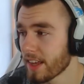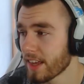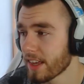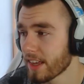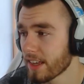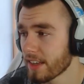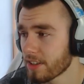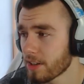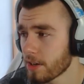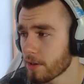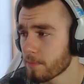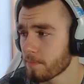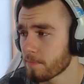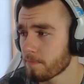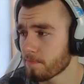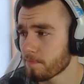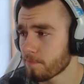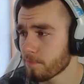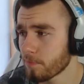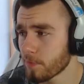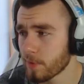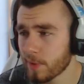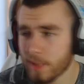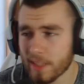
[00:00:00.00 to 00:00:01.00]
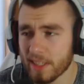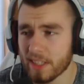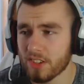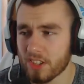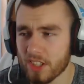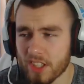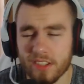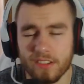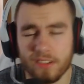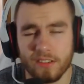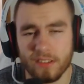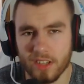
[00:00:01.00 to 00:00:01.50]
So, really,
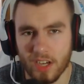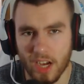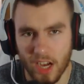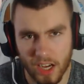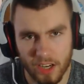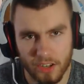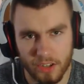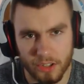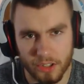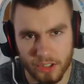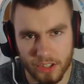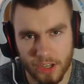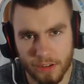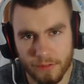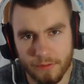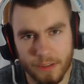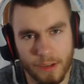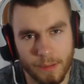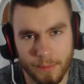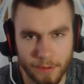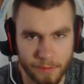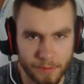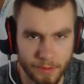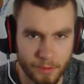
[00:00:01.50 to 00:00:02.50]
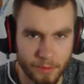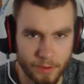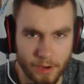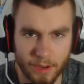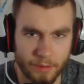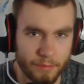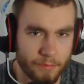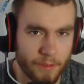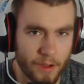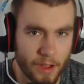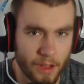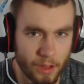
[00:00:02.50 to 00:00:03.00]
just conjure stuff up if you
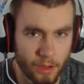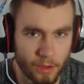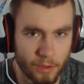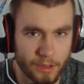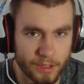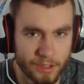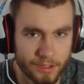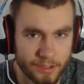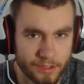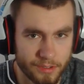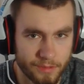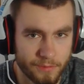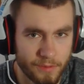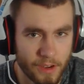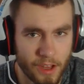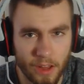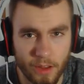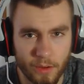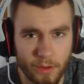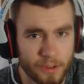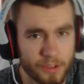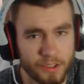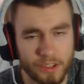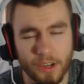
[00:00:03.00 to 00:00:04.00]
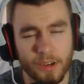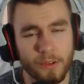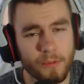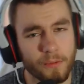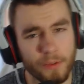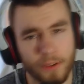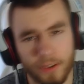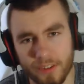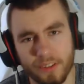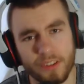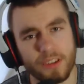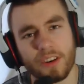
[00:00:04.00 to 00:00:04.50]
want followers. Followers aren't
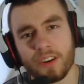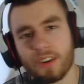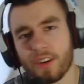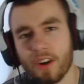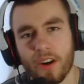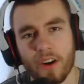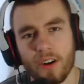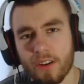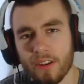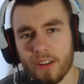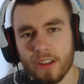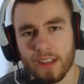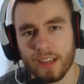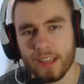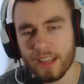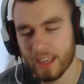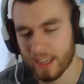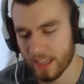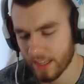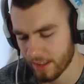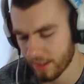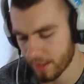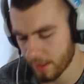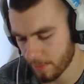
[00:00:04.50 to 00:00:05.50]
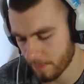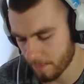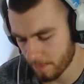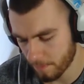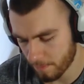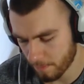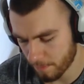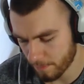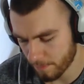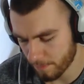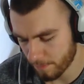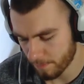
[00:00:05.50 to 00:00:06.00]
worth it at all. They're
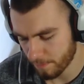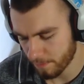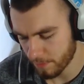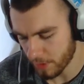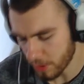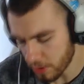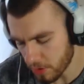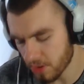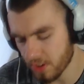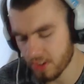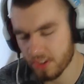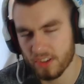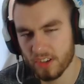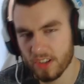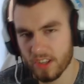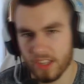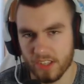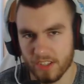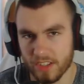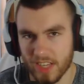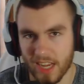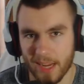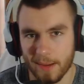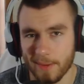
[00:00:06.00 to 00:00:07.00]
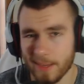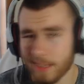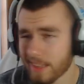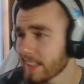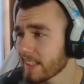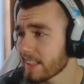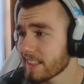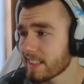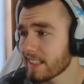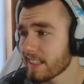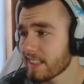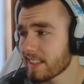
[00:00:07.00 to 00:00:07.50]
useless in this game. At
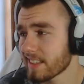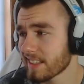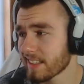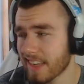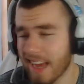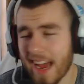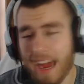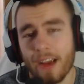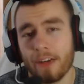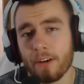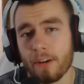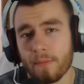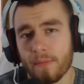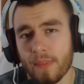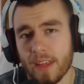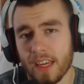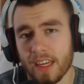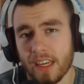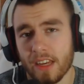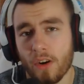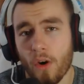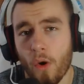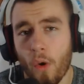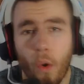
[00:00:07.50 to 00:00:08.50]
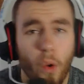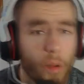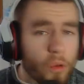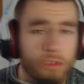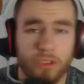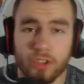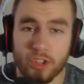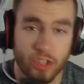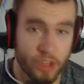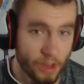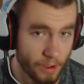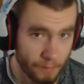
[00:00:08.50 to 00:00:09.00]
least in Skyrim, they can
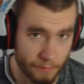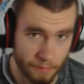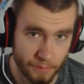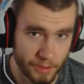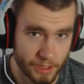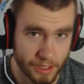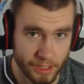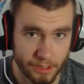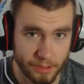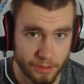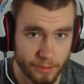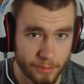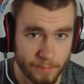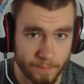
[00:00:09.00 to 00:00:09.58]
hold stuff for you.